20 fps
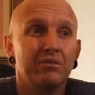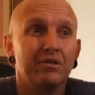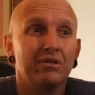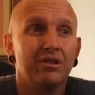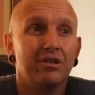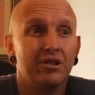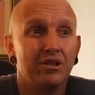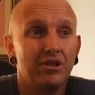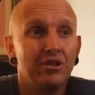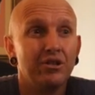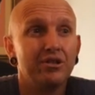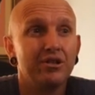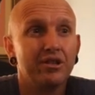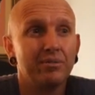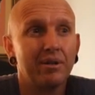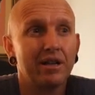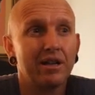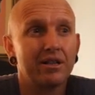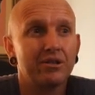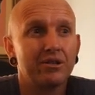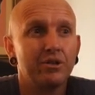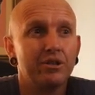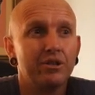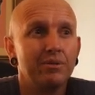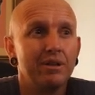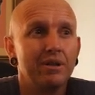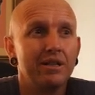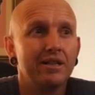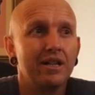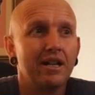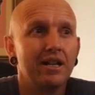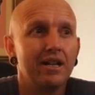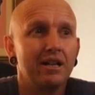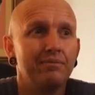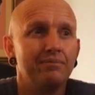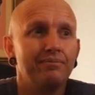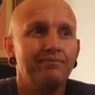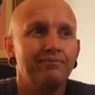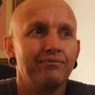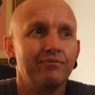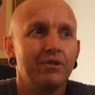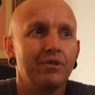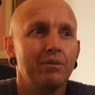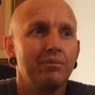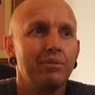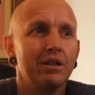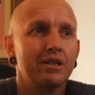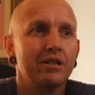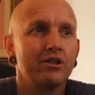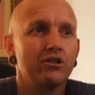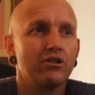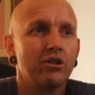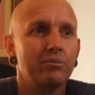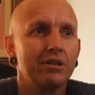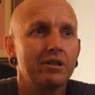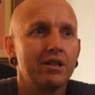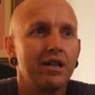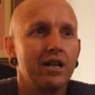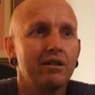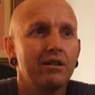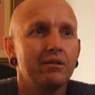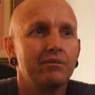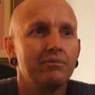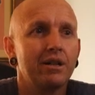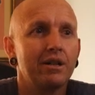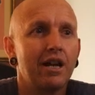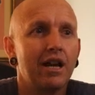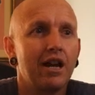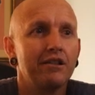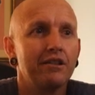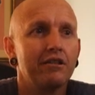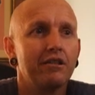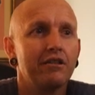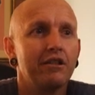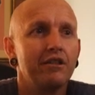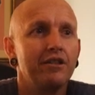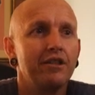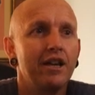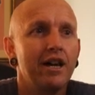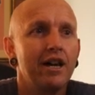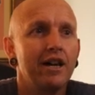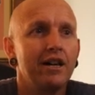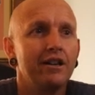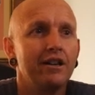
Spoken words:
Hughes is back, which means that Peasant drops out. But other than that,